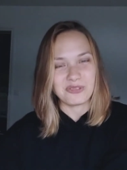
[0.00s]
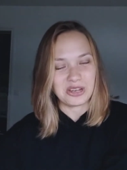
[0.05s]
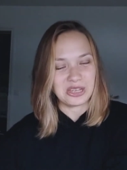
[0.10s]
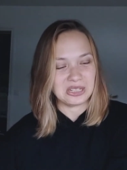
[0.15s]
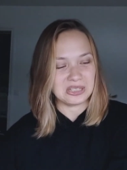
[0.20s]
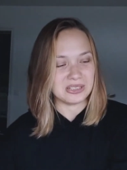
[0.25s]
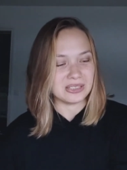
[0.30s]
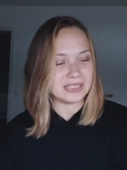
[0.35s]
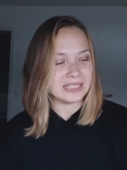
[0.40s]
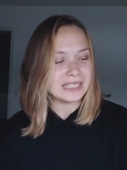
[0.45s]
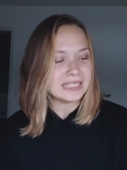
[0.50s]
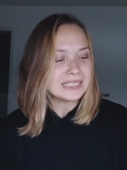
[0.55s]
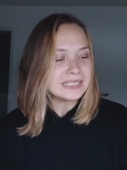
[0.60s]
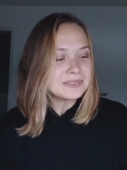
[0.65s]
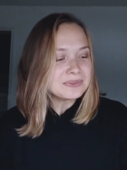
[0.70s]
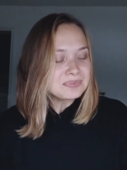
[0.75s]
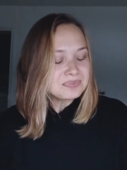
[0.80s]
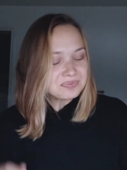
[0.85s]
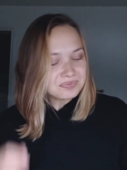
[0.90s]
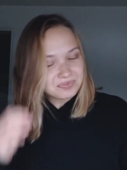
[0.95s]
finally.
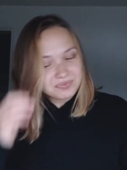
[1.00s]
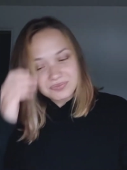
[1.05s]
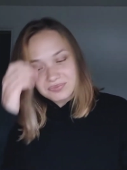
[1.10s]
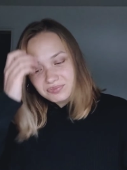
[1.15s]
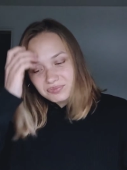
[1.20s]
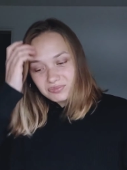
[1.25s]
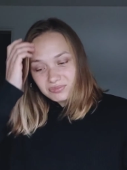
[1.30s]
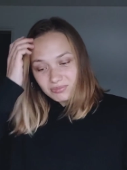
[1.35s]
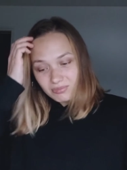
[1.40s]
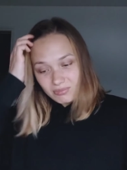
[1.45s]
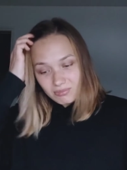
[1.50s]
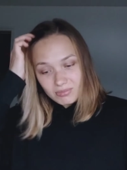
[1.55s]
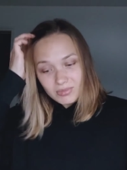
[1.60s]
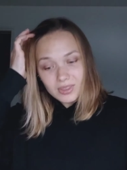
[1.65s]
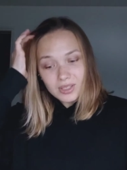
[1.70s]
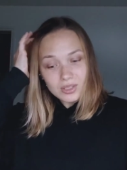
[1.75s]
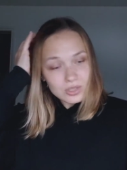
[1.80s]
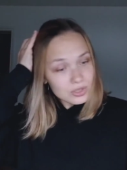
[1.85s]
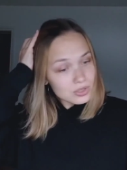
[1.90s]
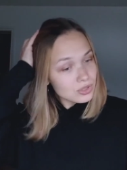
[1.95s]

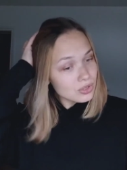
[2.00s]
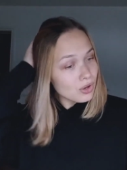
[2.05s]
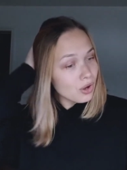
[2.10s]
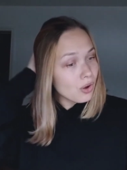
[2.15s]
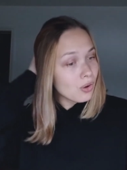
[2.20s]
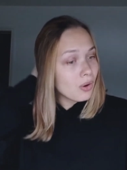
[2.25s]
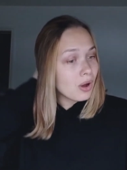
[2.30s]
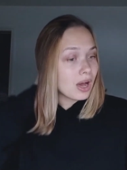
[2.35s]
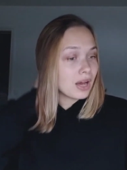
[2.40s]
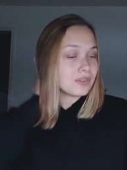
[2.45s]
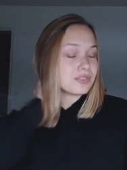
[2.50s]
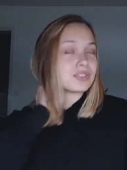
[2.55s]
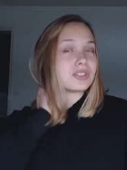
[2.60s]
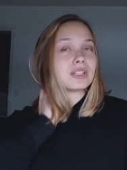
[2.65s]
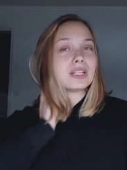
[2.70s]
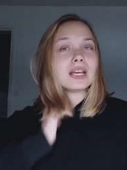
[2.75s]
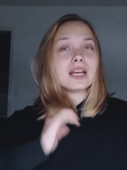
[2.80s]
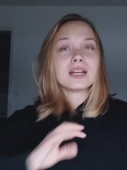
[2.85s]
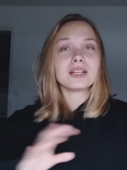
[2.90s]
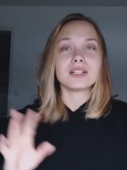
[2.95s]
So
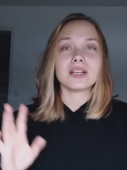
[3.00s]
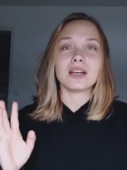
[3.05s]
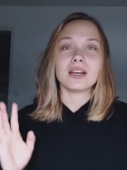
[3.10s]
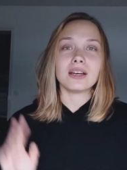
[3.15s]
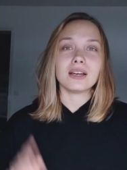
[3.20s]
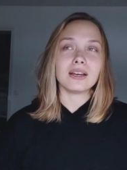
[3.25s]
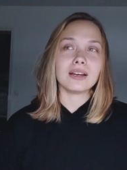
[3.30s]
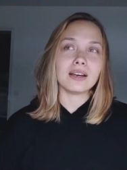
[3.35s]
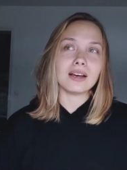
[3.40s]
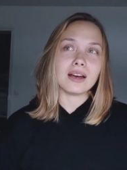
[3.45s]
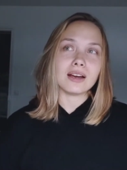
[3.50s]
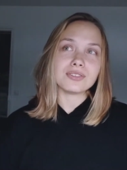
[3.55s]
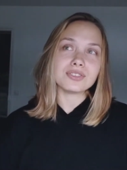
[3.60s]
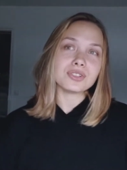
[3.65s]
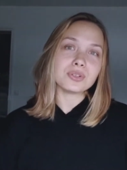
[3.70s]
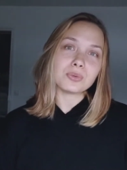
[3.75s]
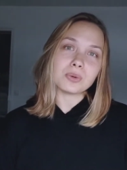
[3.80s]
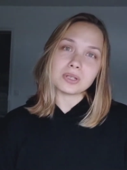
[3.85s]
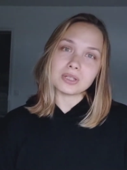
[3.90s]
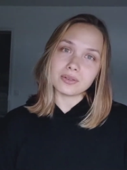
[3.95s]
after that, uh,
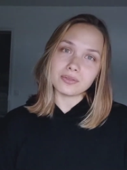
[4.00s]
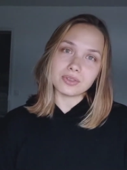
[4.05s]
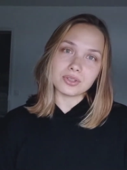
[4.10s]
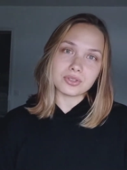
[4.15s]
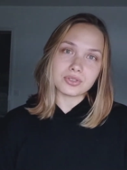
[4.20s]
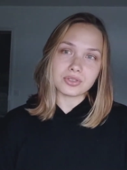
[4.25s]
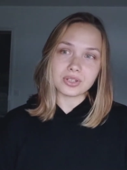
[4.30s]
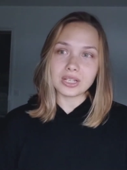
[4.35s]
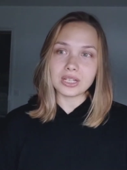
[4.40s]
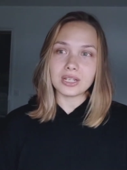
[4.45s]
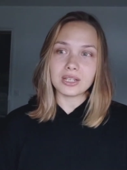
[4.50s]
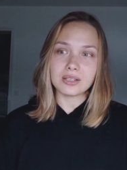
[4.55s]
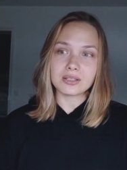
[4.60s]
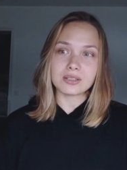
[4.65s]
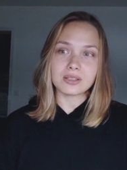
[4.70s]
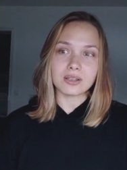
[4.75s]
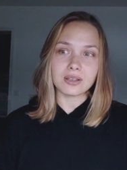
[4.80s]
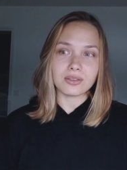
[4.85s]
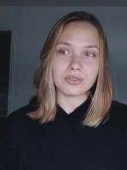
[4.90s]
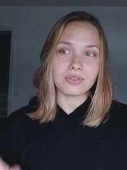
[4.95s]
after one of the
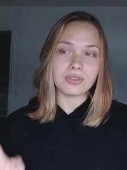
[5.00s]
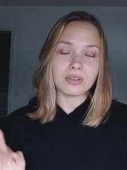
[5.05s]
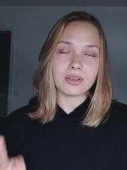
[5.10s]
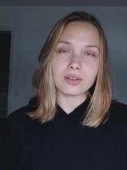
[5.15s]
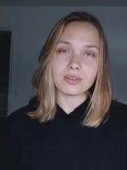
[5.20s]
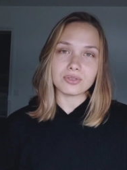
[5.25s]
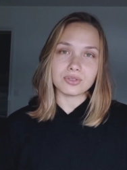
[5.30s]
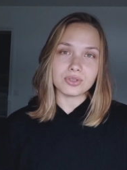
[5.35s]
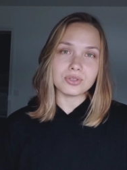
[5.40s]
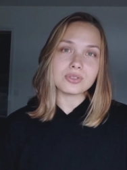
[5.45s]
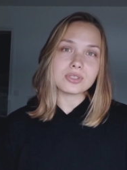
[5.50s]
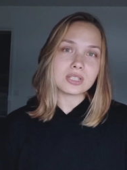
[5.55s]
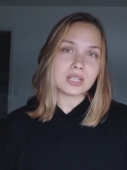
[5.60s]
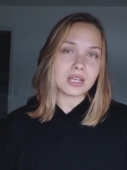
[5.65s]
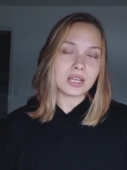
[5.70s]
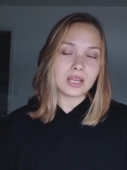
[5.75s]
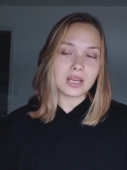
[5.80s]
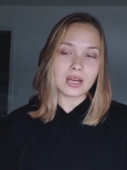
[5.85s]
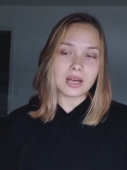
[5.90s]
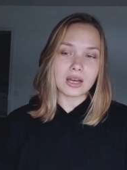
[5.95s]
trainings, I think on
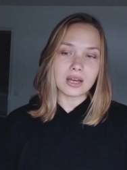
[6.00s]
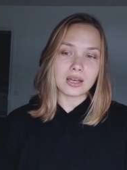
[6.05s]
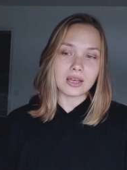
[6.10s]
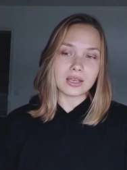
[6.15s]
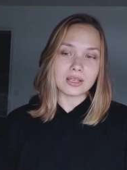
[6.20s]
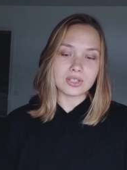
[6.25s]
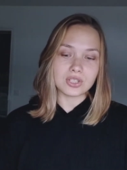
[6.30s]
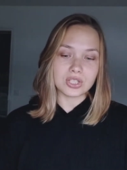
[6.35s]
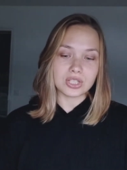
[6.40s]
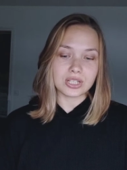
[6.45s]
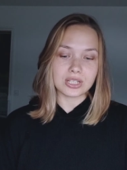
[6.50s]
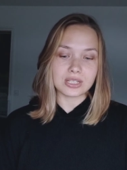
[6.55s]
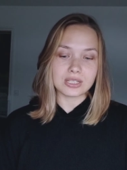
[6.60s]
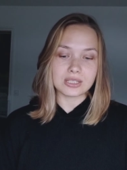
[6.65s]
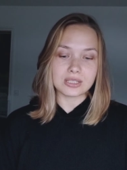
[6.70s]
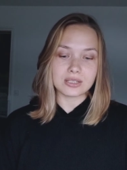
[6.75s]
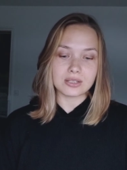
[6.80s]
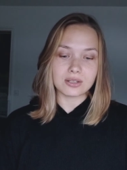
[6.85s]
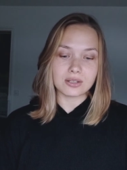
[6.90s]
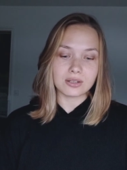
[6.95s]
Tuesday, I
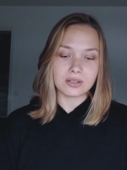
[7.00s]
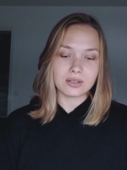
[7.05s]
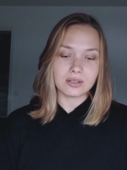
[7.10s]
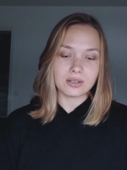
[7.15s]
just